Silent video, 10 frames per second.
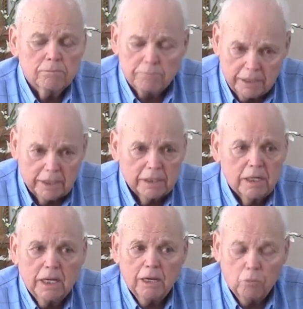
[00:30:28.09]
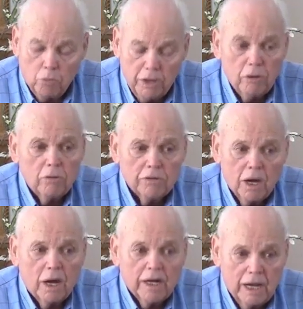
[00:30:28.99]
But it will
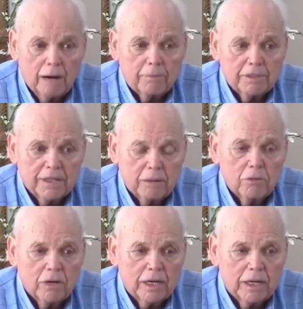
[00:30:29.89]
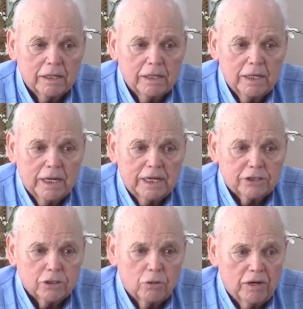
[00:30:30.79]
not happen that way. And
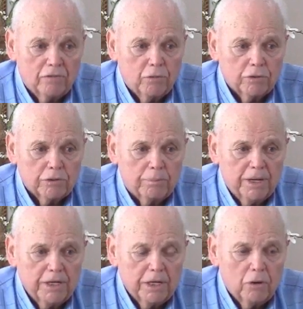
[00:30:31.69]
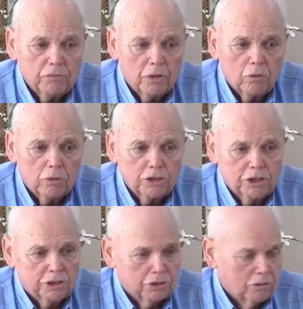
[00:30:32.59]
so if we're depending on the Lord
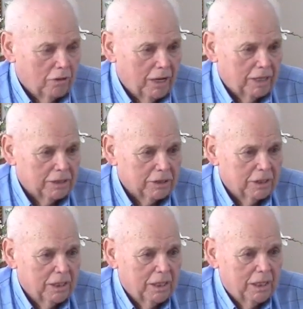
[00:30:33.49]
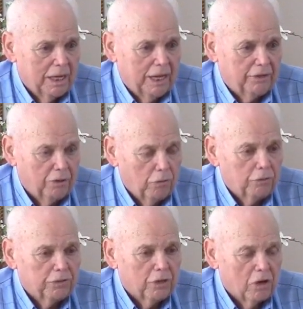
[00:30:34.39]
Jesus Christ and know
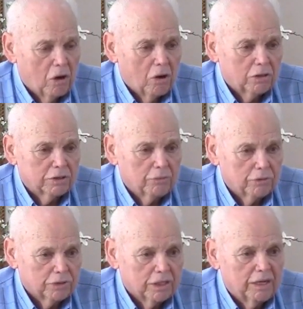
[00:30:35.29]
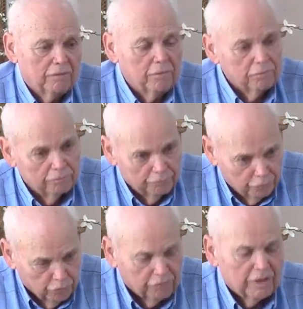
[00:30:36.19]
within our hearts that we're saved,
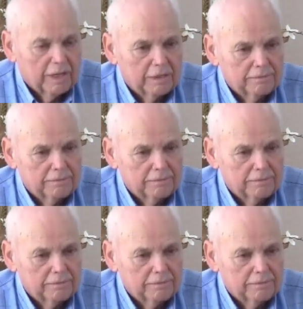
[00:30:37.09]
we're found.